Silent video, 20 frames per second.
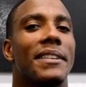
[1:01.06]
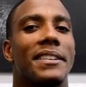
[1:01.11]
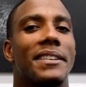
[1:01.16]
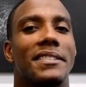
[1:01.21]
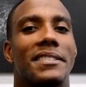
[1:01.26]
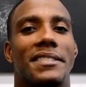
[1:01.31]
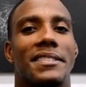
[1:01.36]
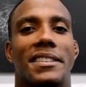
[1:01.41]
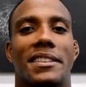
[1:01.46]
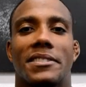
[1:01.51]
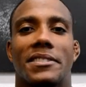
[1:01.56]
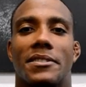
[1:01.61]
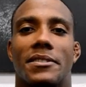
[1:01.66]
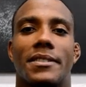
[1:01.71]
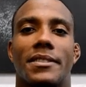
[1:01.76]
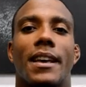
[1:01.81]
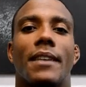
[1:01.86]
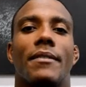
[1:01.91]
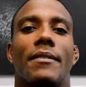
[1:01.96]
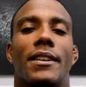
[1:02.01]
six or
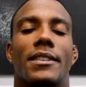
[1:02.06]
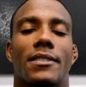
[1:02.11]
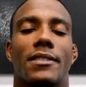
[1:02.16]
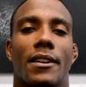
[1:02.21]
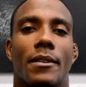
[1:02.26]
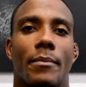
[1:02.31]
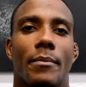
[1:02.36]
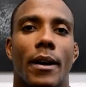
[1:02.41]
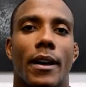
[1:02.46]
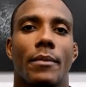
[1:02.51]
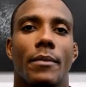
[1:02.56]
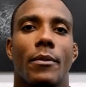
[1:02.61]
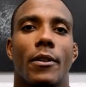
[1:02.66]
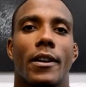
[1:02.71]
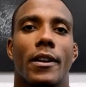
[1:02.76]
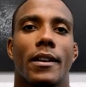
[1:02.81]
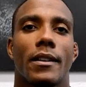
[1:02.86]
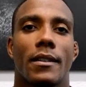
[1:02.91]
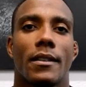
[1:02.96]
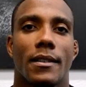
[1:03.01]
seven, I started
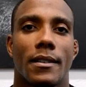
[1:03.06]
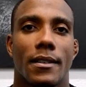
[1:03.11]
bodyboarding.